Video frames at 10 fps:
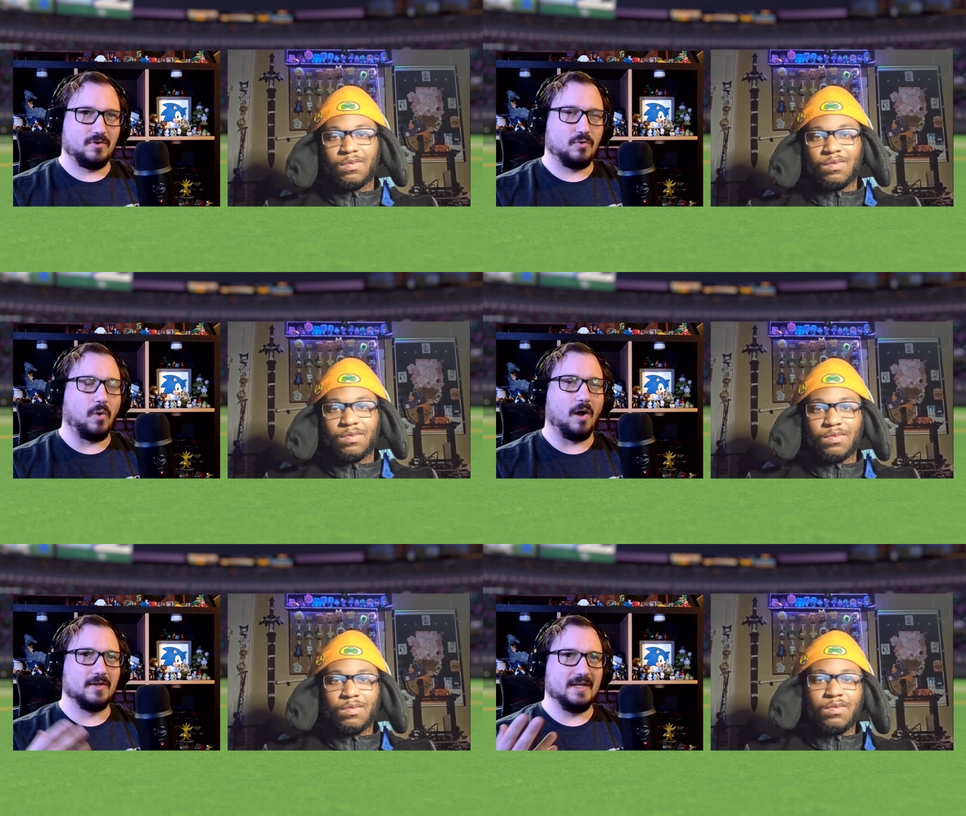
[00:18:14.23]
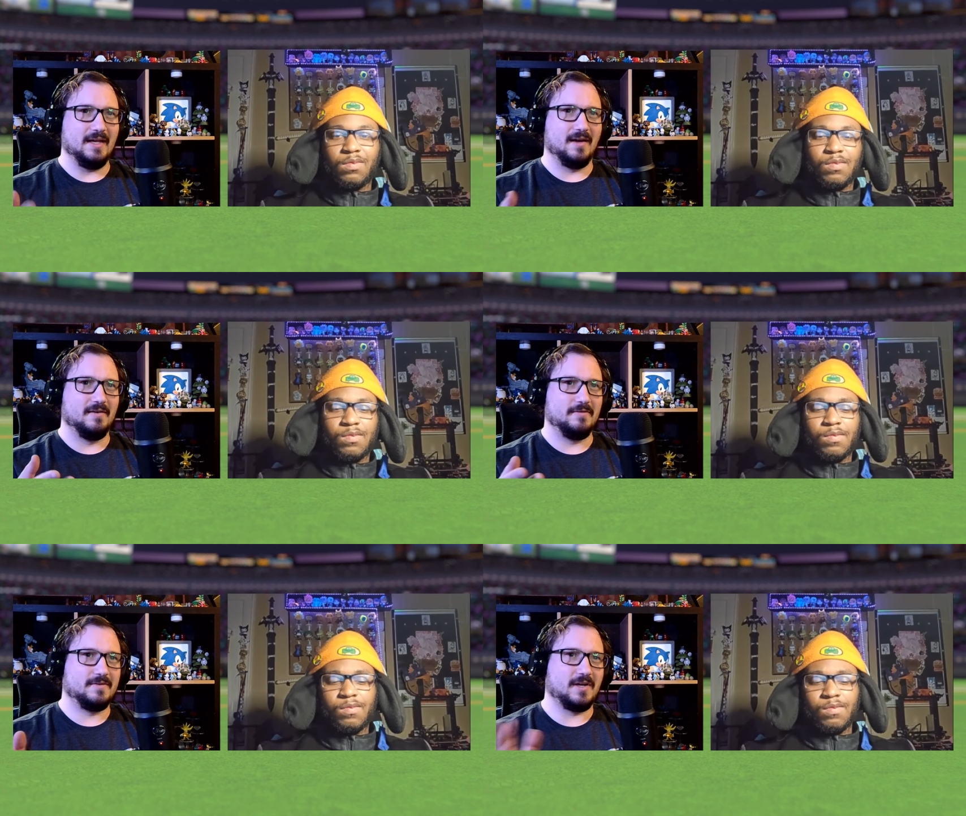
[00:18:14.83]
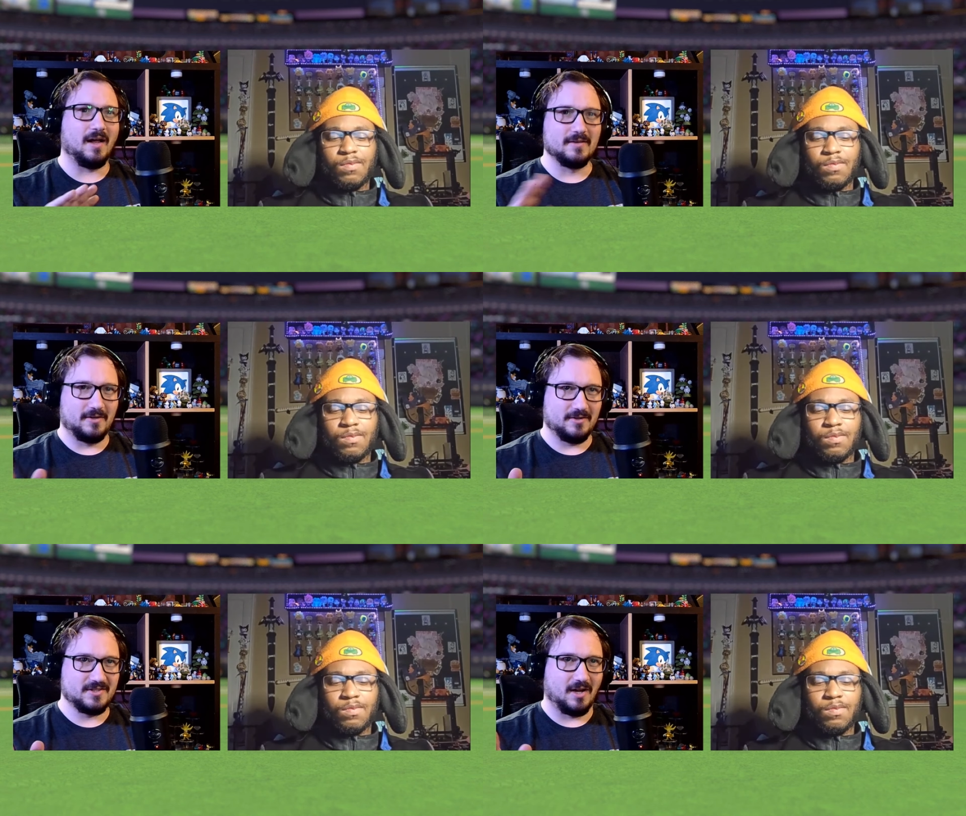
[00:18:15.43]
Speaker 1: quality of
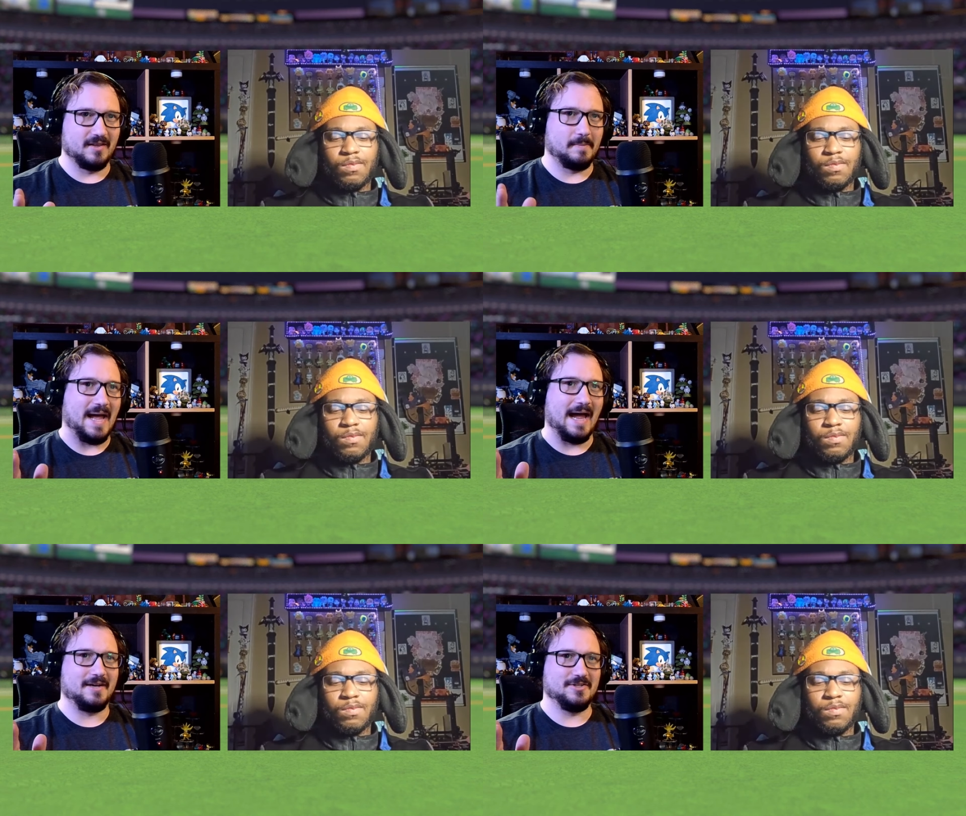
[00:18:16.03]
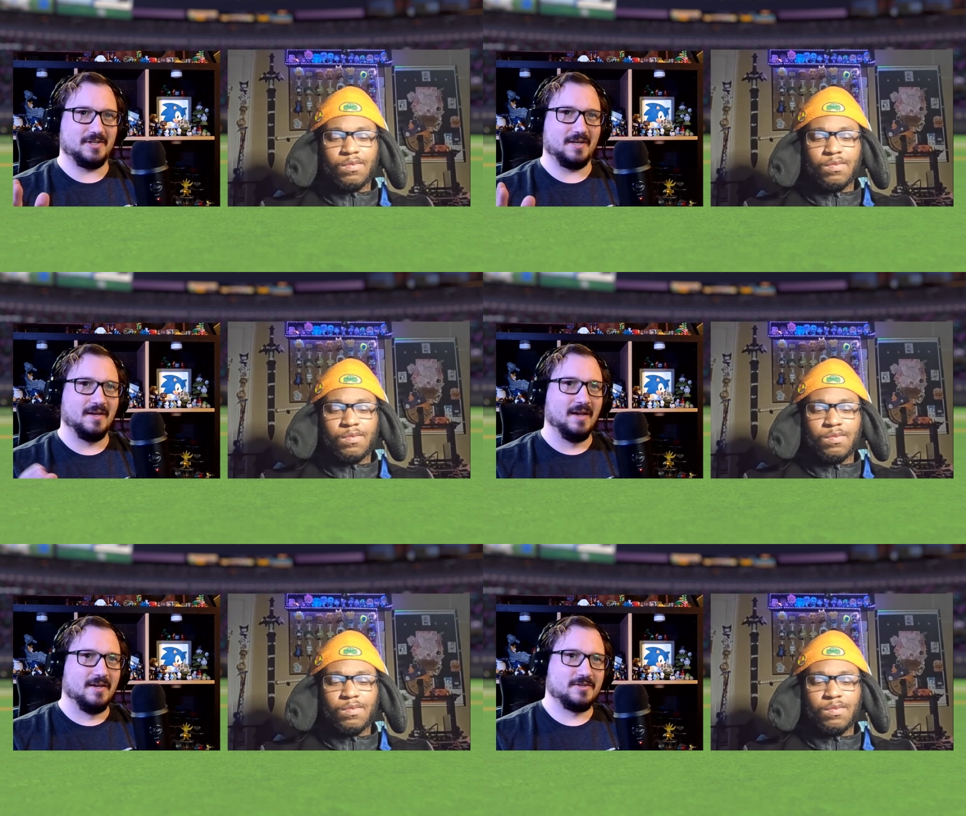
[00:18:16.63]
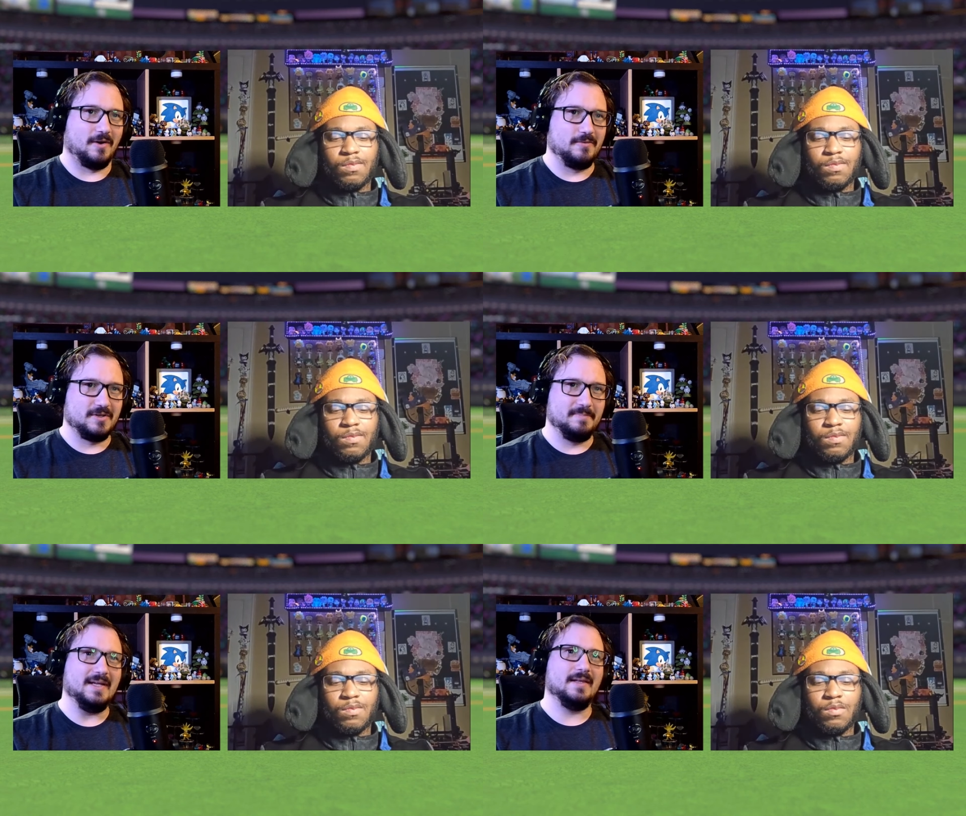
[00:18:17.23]
colors on the packaging. So to
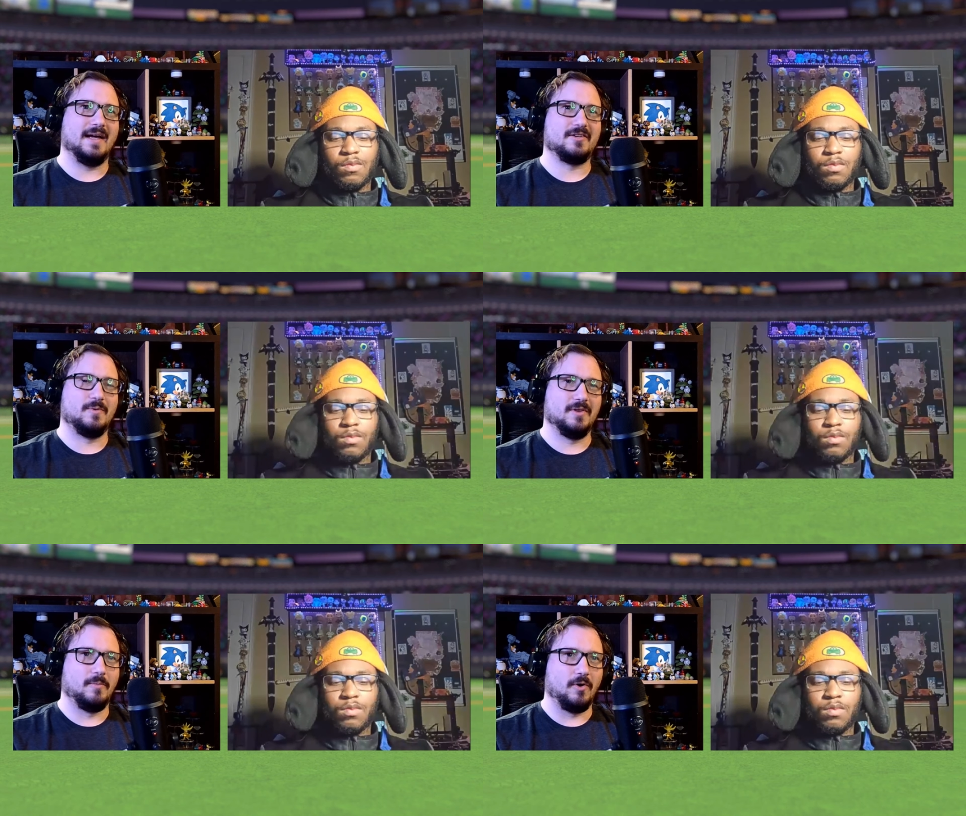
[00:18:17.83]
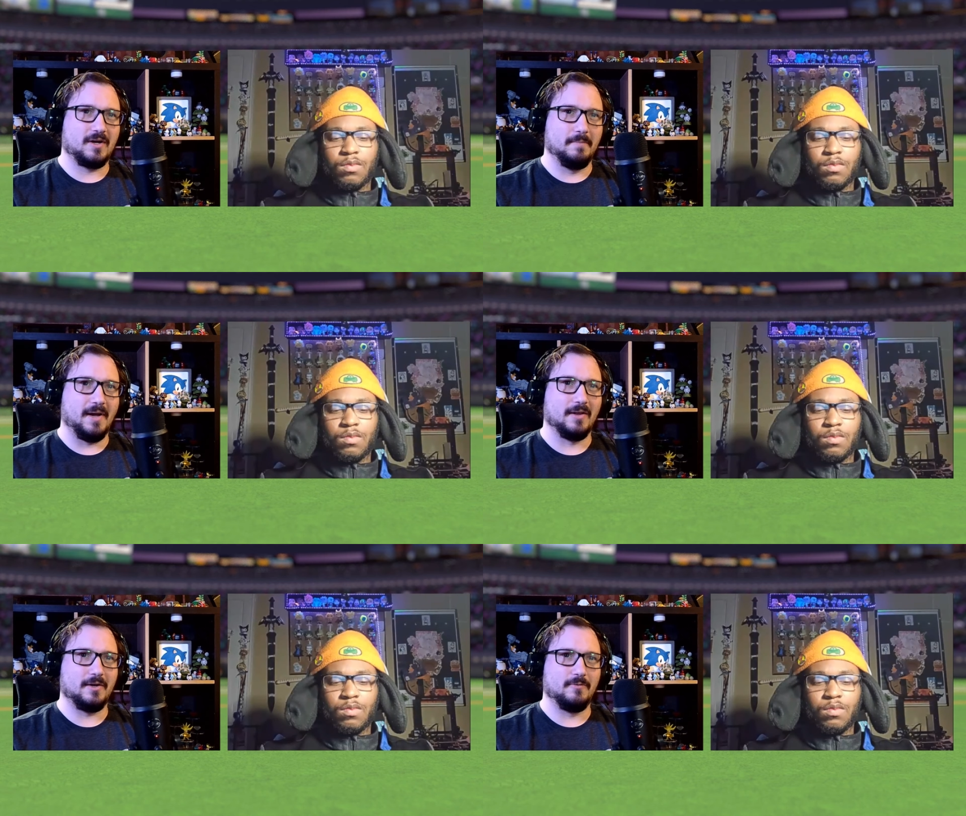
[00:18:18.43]
me, that's one of the more compelling